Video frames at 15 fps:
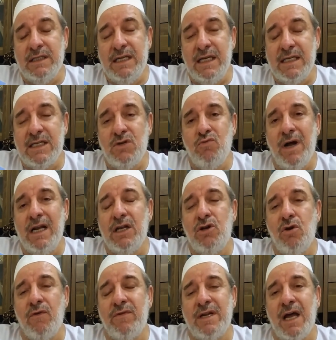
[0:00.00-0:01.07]
this
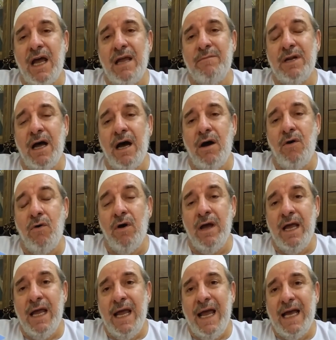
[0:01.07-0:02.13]
duality of time now
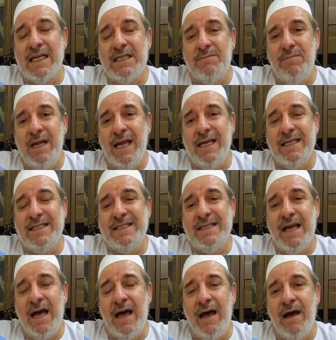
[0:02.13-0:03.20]

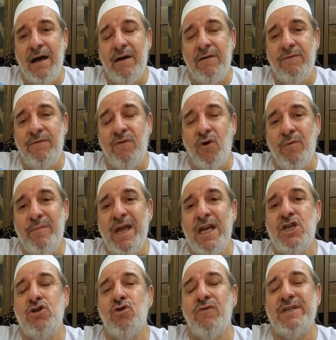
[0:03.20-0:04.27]
explains the
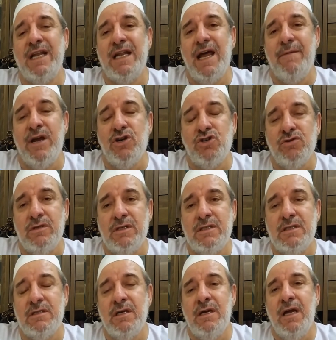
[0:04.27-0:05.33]
formation of the
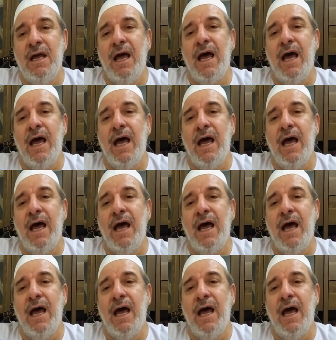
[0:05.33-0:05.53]
dimensions,